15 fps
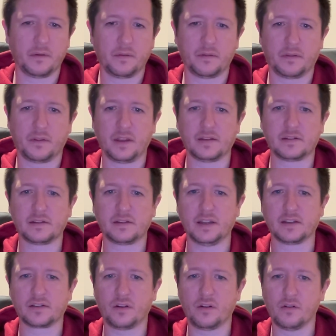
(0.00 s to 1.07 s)

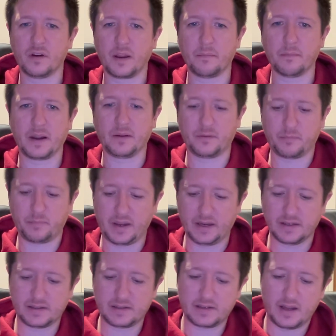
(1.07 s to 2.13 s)
this cornet
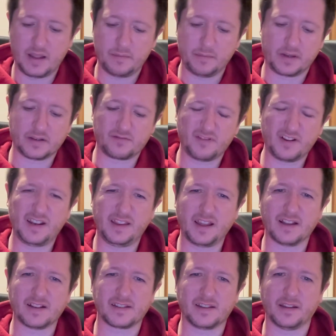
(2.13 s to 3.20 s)
mouthpiece, because really
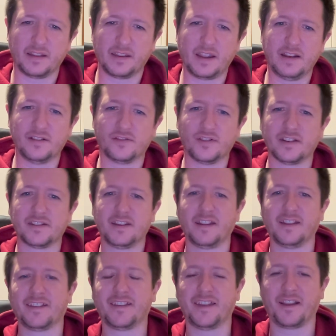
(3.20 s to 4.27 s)
that's the
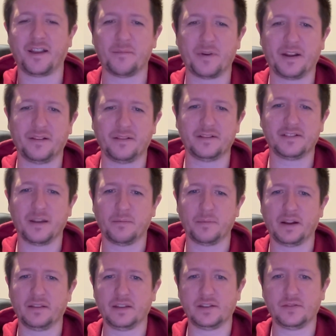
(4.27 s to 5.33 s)
interesting thing
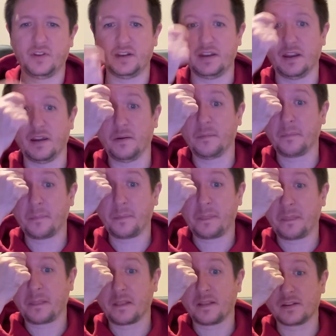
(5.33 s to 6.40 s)
about this video.
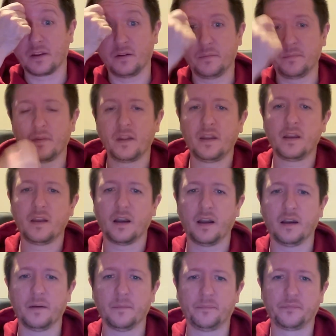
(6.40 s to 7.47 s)
So
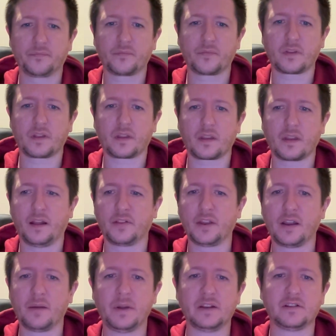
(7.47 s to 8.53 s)
I
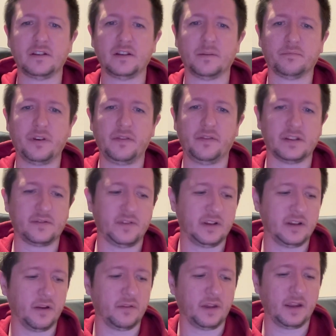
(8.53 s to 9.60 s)
think I mentioned in a previous
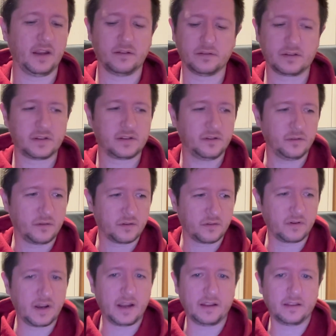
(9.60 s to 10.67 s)
video that in order to
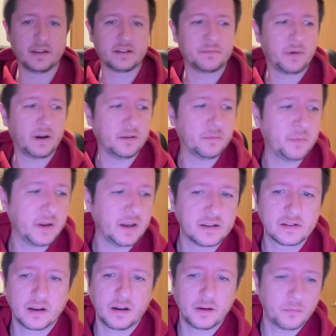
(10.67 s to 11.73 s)
create this
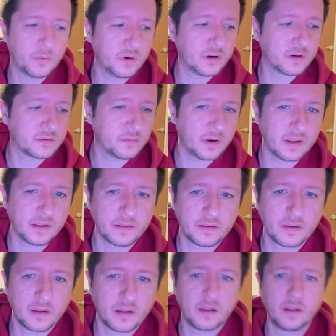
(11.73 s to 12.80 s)
mouthpiece, I worked
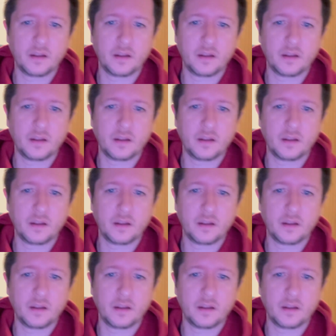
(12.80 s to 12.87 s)
with